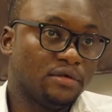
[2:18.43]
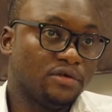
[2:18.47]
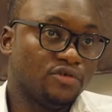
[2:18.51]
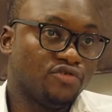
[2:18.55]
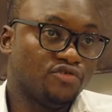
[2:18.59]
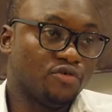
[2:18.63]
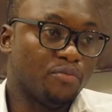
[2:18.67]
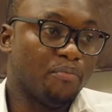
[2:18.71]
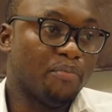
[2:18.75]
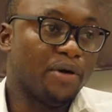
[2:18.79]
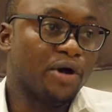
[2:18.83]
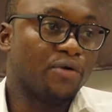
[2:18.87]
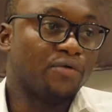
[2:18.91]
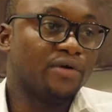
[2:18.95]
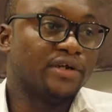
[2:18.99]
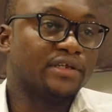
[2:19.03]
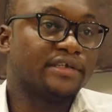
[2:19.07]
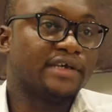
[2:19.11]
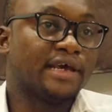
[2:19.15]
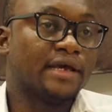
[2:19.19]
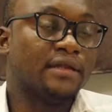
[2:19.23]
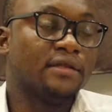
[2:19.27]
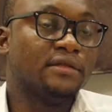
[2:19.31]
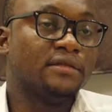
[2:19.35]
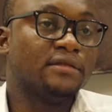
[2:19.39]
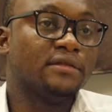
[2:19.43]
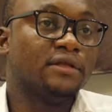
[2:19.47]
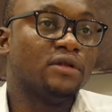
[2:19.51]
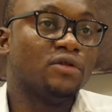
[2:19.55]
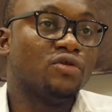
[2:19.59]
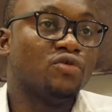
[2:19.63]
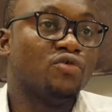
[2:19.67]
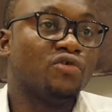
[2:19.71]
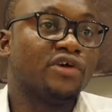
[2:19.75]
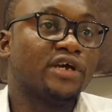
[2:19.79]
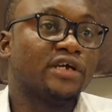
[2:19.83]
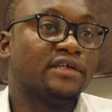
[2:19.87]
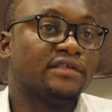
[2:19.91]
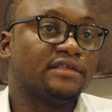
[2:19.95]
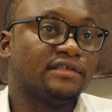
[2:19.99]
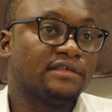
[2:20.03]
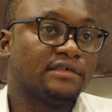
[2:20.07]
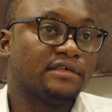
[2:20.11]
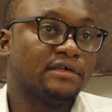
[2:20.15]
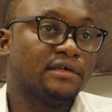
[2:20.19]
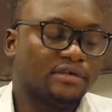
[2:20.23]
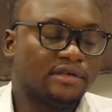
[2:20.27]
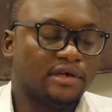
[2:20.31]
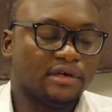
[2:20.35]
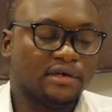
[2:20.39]
So parents can look
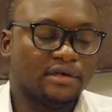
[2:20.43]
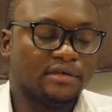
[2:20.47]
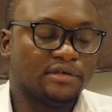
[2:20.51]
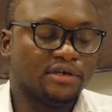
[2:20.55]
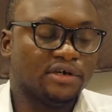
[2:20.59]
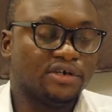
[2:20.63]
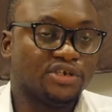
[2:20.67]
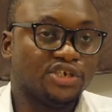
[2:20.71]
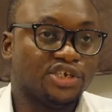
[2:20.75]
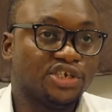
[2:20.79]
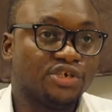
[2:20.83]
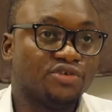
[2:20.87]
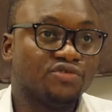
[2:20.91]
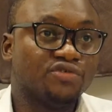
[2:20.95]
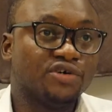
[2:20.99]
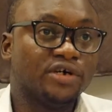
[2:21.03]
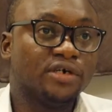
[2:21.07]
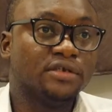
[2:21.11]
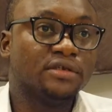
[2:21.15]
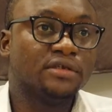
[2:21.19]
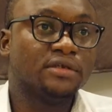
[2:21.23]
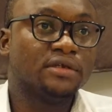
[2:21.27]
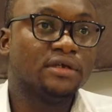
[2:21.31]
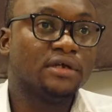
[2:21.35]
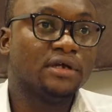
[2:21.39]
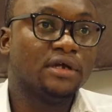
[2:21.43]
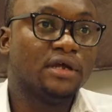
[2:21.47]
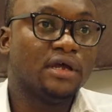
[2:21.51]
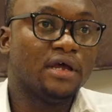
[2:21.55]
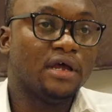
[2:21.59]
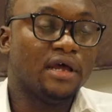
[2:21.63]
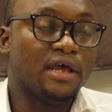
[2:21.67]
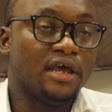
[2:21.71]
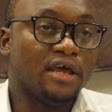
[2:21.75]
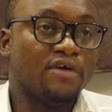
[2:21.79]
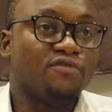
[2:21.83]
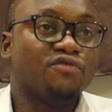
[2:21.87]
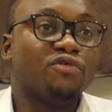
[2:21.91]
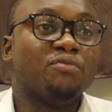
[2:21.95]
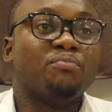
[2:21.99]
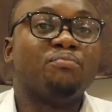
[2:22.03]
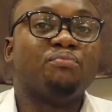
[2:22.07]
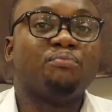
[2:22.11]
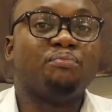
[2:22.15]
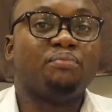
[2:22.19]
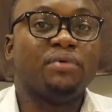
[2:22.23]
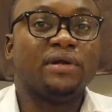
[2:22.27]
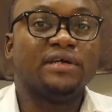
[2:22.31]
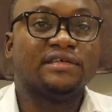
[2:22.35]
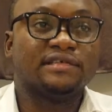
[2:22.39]
at their children, every
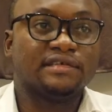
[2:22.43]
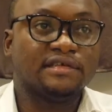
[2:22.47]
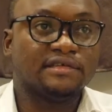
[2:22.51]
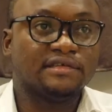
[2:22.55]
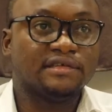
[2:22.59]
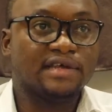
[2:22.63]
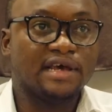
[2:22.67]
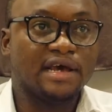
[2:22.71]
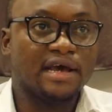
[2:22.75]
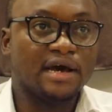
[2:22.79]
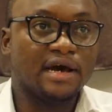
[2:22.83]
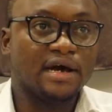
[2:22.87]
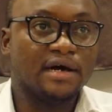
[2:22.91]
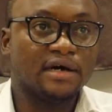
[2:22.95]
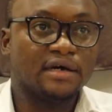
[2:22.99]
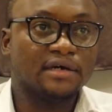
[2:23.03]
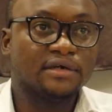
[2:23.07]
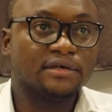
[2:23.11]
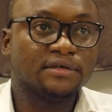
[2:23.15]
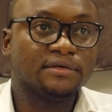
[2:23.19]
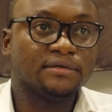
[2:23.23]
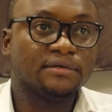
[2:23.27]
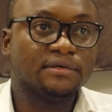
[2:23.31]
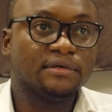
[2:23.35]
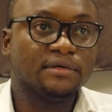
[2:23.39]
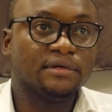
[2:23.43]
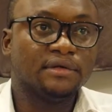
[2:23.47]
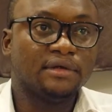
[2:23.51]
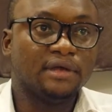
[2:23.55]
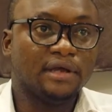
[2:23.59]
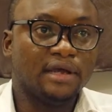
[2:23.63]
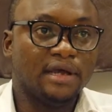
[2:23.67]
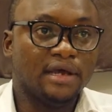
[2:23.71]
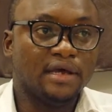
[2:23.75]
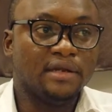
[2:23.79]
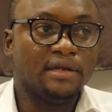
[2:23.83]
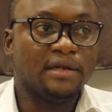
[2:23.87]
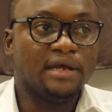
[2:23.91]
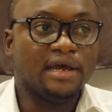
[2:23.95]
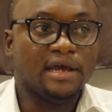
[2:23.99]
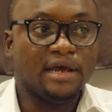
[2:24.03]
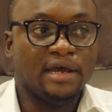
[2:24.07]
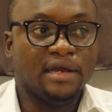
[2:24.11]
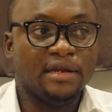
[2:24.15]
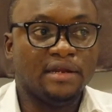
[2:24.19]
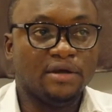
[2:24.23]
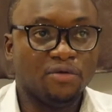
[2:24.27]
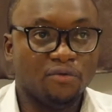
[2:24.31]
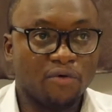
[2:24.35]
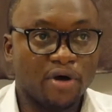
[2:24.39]
places they are, and
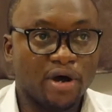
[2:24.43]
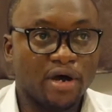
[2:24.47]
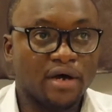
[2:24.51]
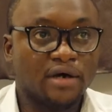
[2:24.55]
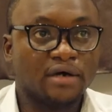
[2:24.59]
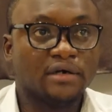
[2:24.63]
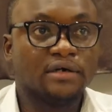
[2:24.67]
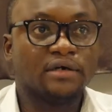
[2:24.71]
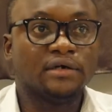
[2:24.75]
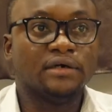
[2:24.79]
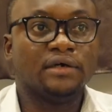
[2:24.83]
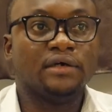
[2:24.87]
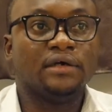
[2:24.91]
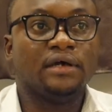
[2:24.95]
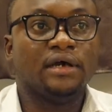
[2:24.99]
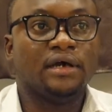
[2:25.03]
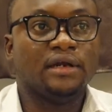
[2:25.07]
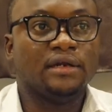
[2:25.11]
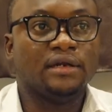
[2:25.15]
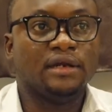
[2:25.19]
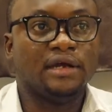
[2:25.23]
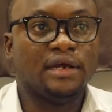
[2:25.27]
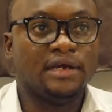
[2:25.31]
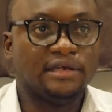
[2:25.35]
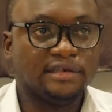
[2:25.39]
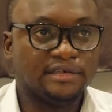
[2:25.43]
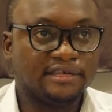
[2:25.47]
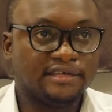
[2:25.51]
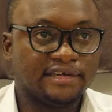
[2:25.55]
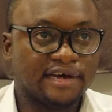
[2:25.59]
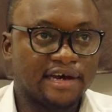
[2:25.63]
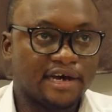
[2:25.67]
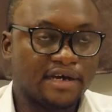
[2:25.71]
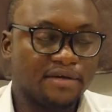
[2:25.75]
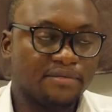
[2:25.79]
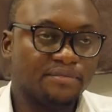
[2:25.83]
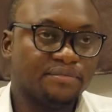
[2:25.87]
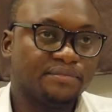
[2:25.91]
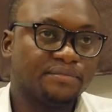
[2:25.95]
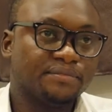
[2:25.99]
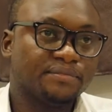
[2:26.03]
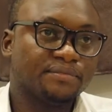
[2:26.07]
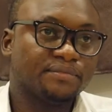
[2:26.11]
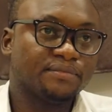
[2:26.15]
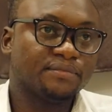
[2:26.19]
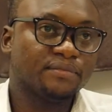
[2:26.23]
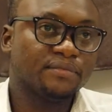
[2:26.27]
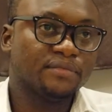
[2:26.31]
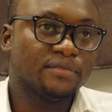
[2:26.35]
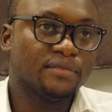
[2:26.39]
anywhere and anytime.
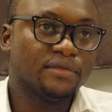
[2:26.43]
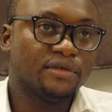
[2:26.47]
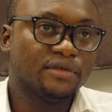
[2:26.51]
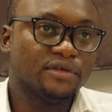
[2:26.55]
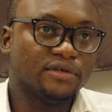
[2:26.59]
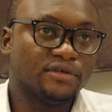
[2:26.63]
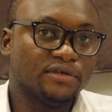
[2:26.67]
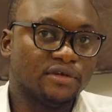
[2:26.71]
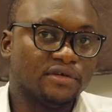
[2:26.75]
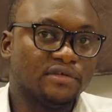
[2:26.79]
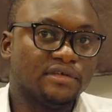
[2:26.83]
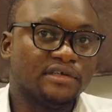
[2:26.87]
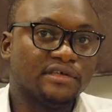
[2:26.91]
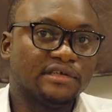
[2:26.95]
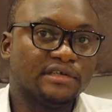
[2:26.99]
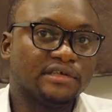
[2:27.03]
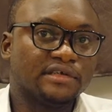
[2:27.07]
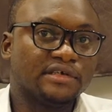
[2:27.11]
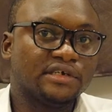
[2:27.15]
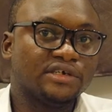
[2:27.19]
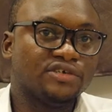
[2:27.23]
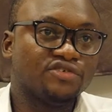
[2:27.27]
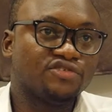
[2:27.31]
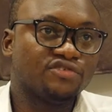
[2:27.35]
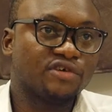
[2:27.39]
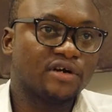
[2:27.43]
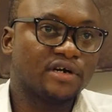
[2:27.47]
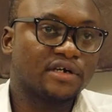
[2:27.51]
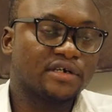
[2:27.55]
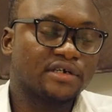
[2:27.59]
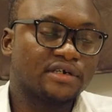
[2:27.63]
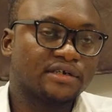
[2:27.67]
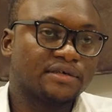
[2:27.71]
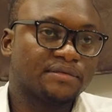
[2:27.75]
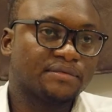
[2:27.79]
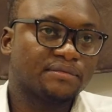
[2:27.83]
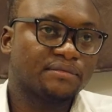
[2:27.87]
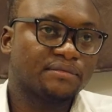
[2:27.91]
So this is Kintrack.